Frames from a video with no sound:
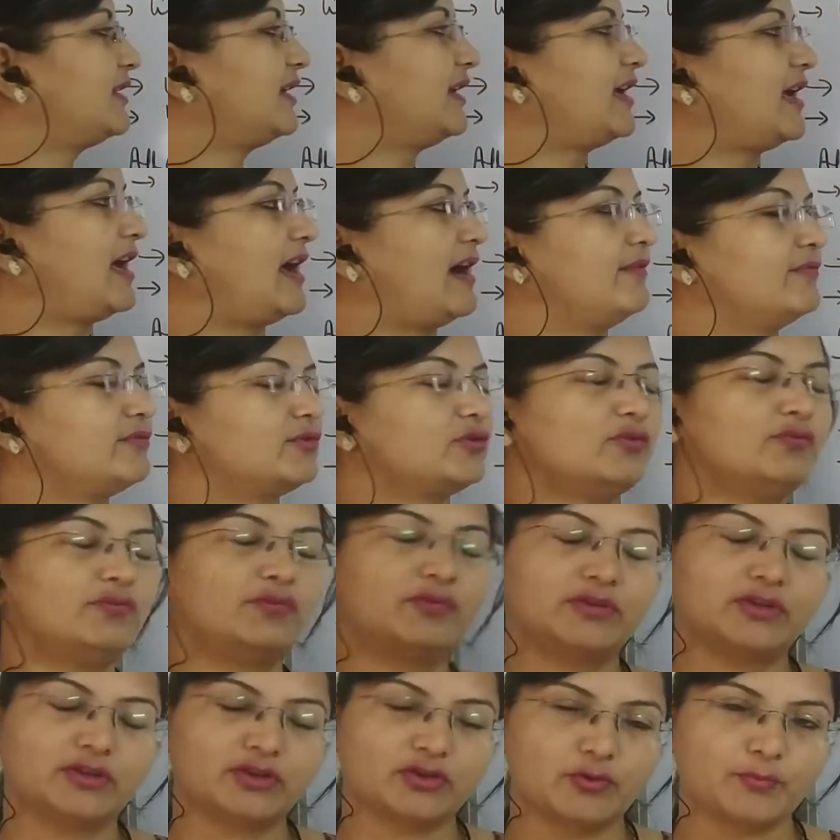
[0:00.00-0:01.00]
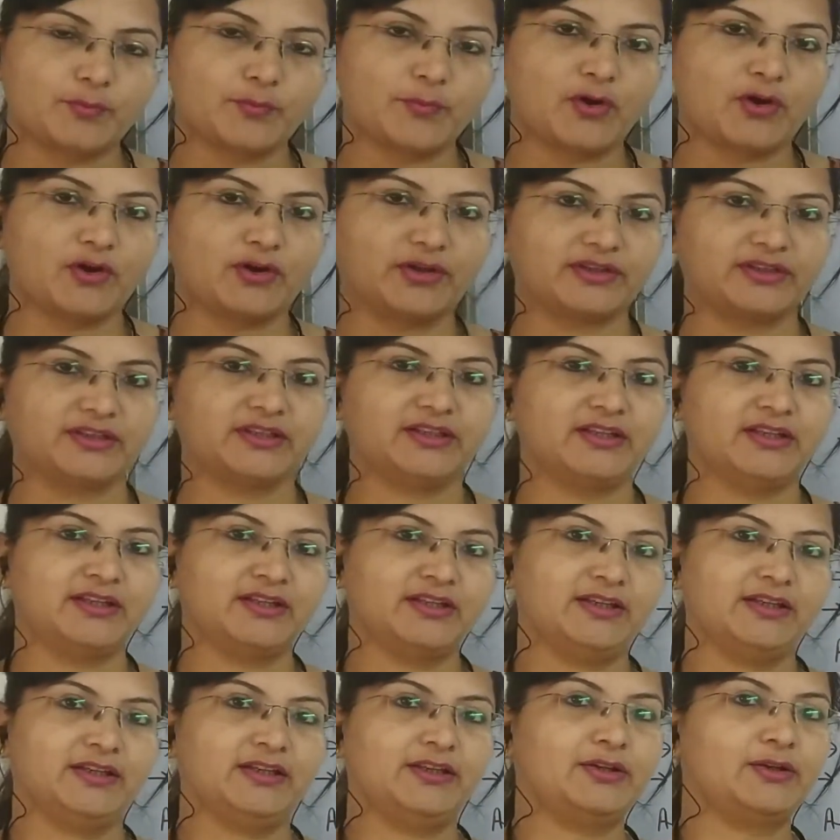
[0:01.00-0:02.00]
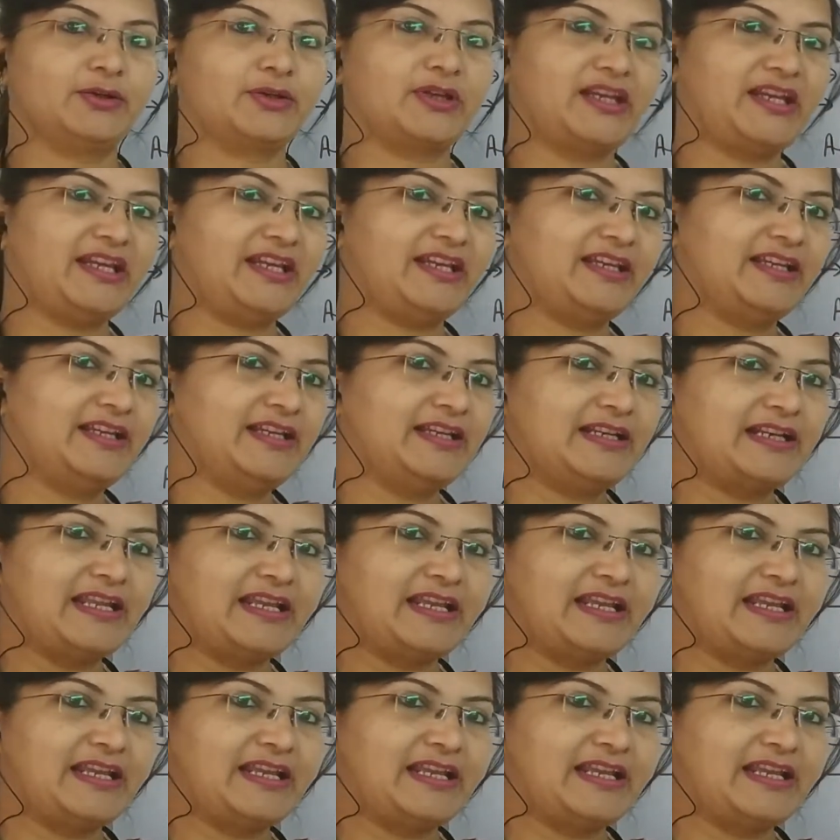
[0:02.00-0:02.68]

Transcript: they have to work upon. Okay,